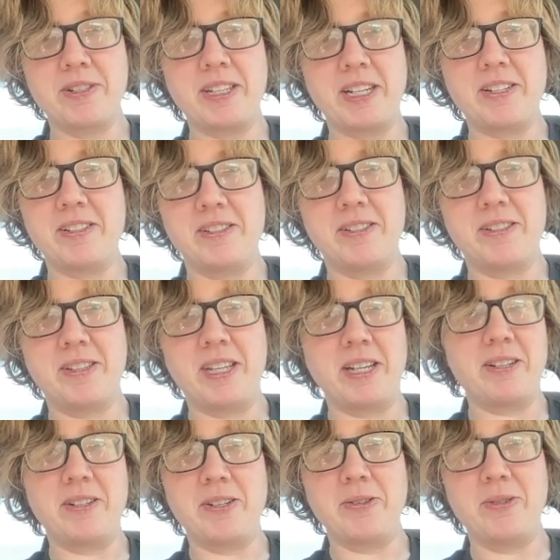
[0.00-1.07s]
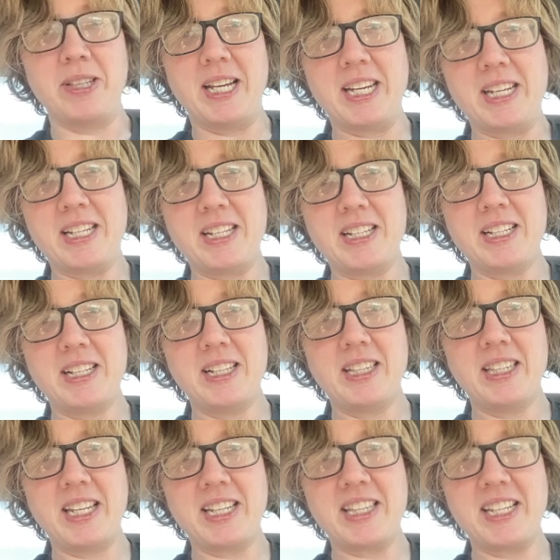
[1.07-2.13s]
They could go
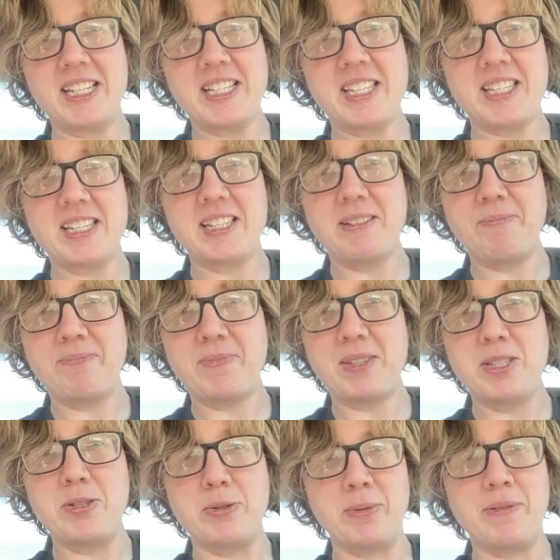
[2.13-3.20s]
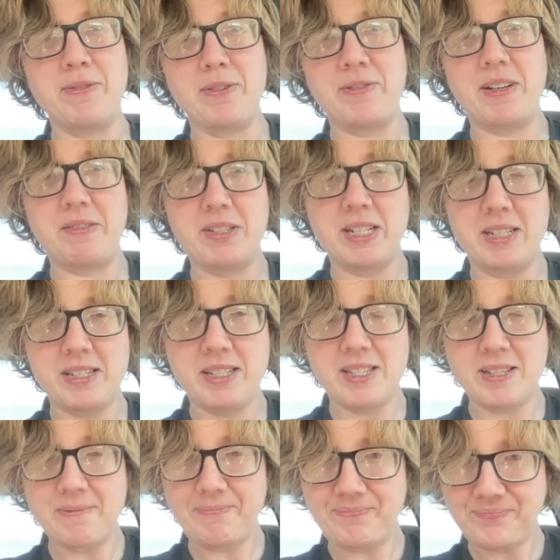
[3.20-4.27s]
like this, 2, 3, 4, 5,
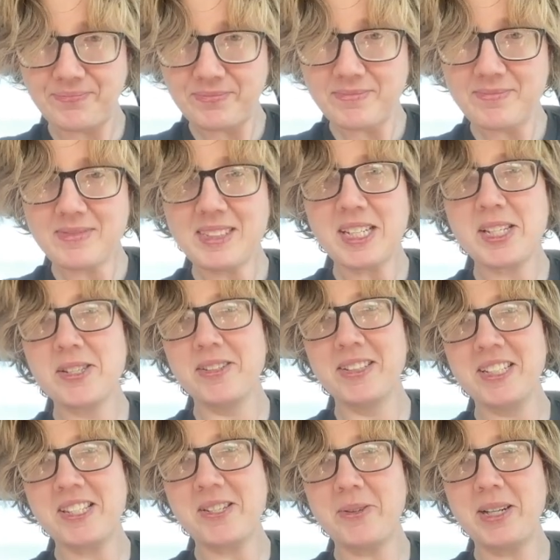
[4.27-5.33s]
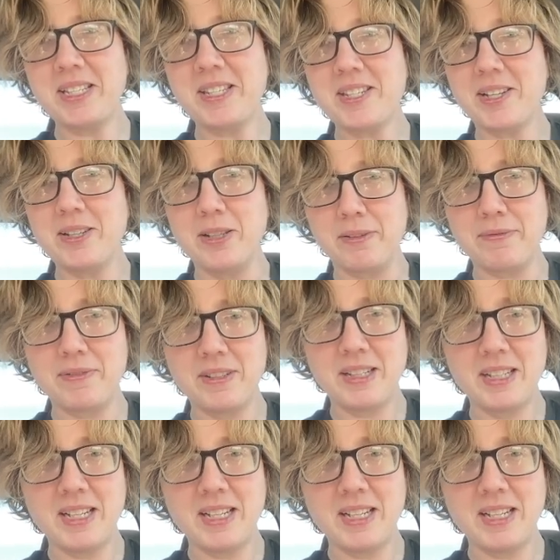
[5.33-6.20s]
6. So let's go ahead and solve.